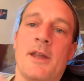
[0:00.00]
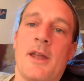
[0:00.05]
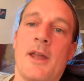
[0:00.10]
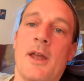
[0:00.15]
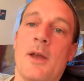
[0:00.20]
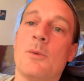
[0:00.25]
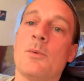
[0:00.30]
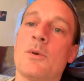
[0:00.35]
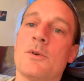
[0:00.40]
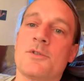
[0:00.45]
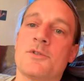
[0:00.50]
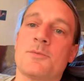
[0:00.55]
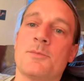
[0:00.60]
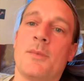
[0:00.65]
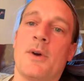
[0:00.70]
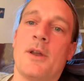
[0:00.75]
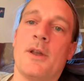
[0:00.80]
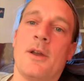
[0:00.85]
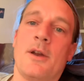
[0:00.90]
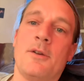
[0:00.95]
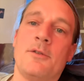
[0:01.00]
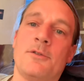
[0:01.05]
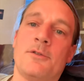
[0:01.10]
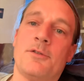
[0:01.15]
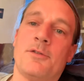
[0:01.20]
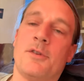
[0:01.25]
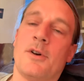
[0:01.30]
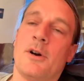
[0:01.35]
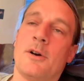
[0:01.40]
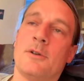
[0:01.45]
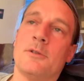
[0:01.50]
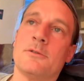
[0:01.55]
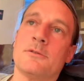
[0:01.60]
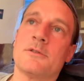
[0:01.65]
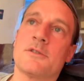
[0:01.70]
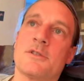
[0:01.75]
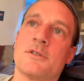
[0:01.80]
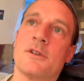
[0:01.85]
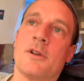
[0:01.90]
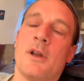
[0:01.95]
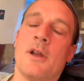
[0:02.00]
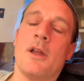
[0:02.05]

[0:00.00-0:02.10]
It was my own fault.